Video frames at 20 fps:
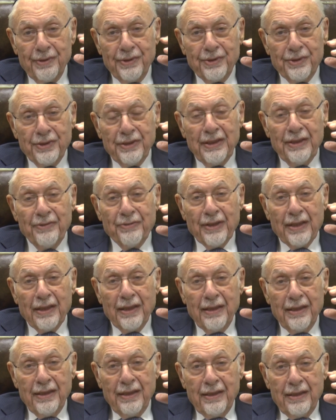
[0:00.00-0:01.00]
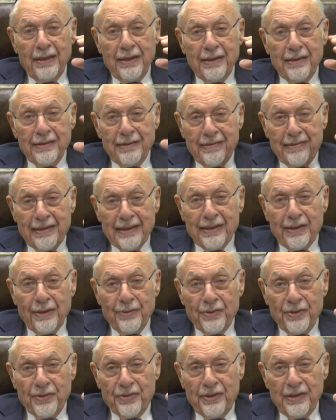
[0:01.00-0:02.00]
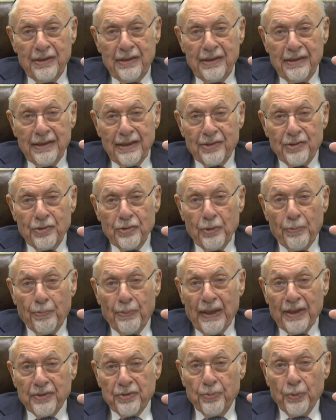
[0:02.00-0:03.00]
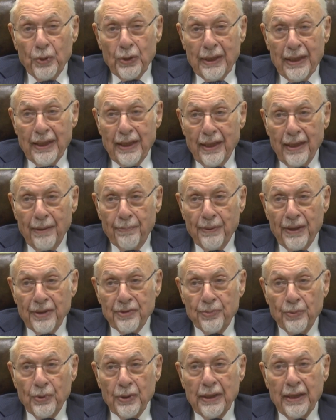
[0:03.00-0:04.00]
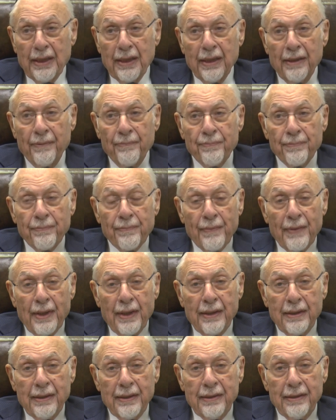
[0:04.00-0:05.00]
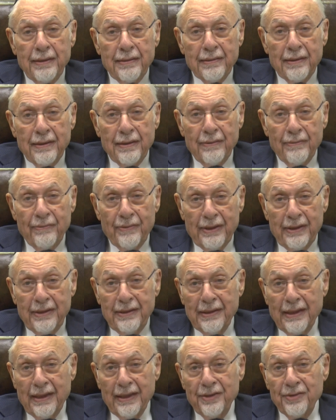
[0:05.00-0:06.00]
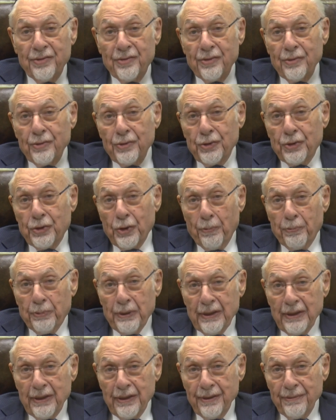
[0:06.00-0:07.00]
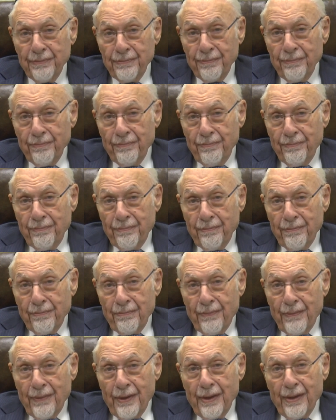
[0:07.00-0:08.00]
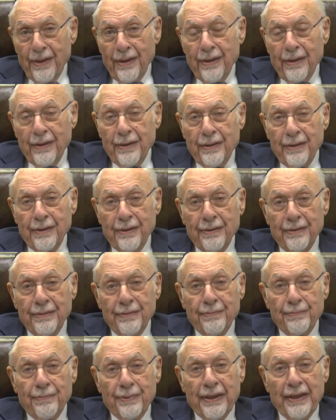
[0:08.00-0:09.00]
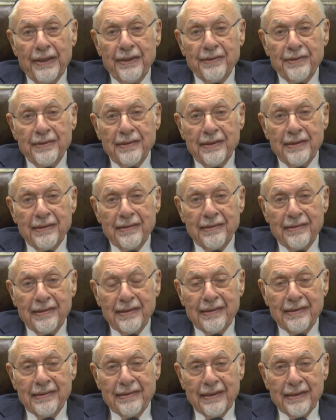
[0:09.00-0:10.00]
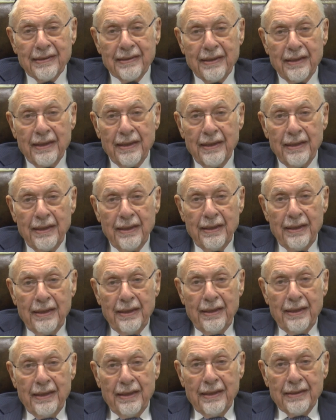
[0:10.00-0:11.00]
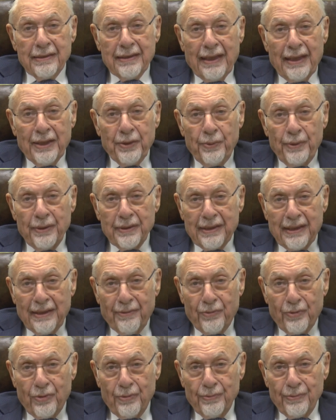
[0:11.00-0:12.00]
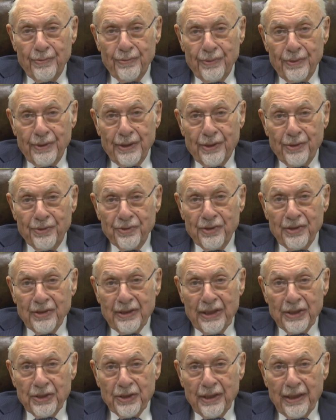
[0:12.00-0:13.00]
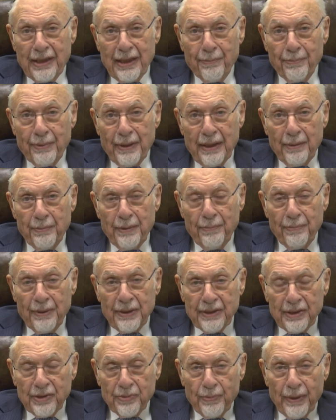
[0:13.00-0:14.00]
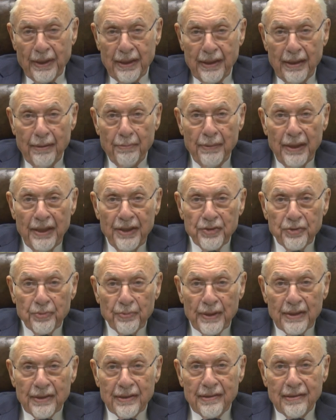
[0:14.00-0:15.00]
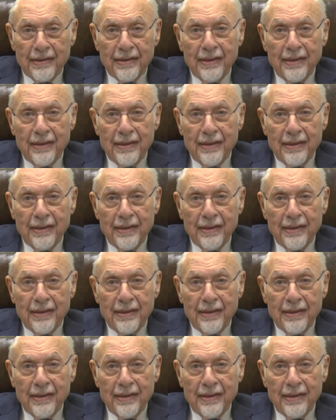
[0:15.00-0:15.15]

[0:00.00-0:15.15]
Geneva, in the center of the city next to the Place Molard. Place Molard is a very nice shopping uh, place in the city center. And I, who had come from concentration camp, I remember just my amazement